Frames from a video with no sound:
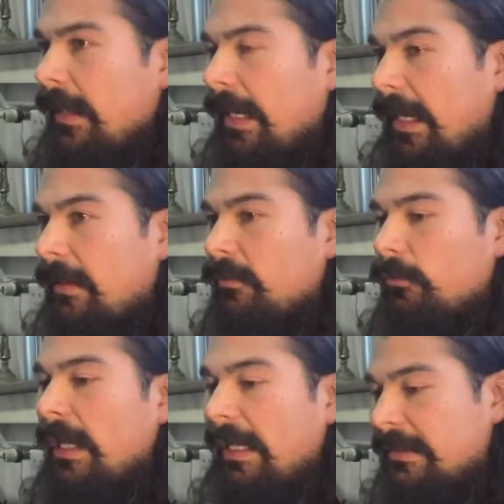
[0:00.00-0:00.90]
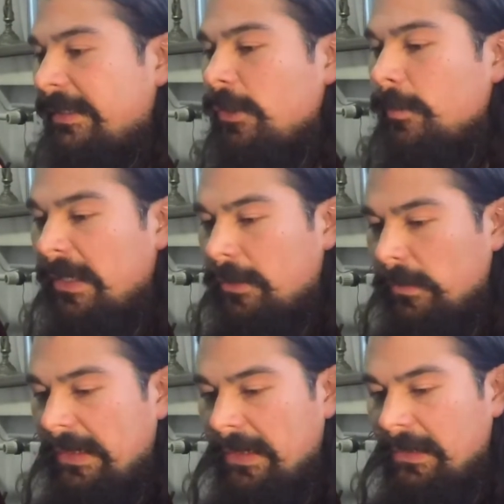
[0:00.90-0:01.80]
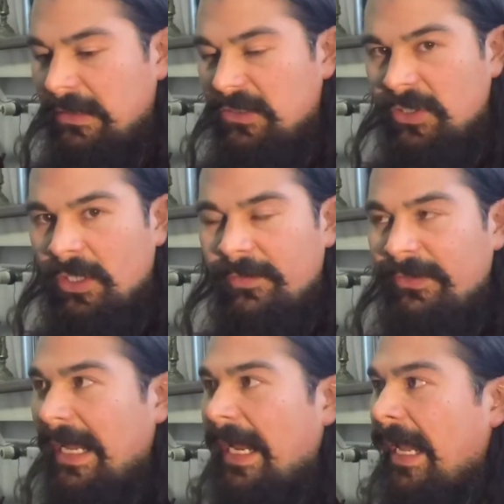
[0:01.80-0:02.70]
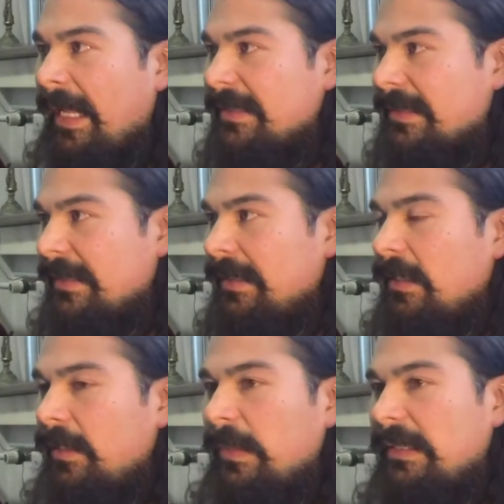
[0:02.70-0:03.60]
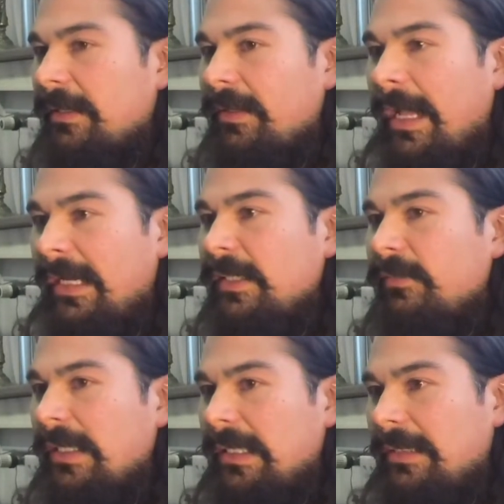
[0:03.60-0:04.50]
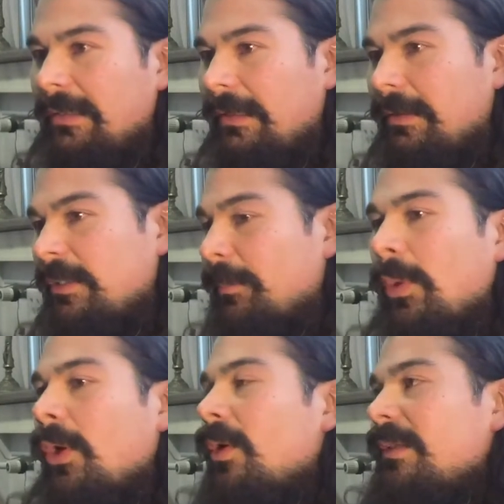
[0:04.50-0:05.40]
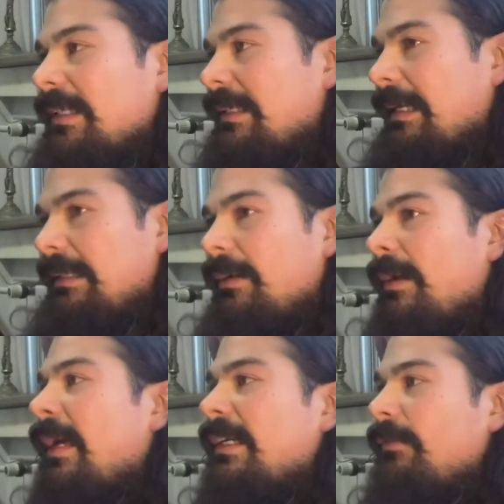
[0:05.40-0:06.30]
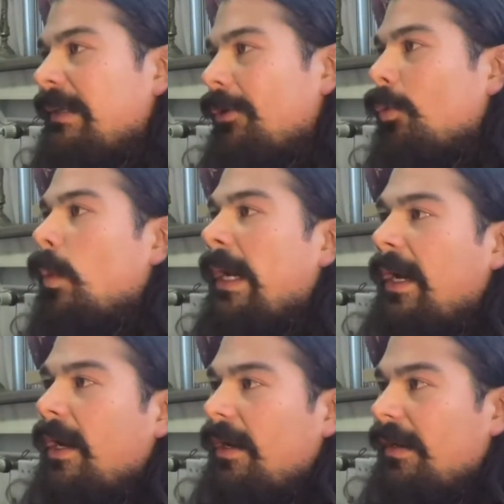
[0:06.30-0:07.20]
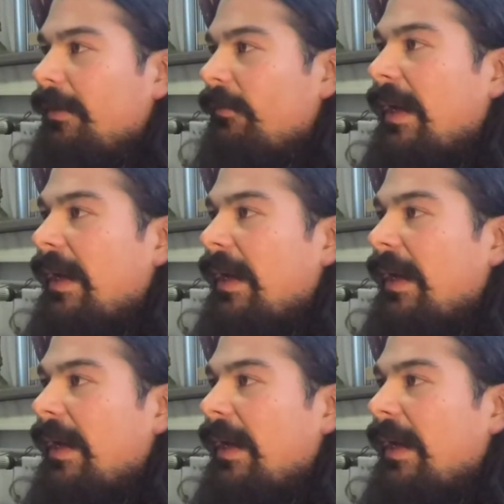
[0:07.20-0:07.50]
and as humans we can observe the ants, but they're not even supposedly that they're not even aware of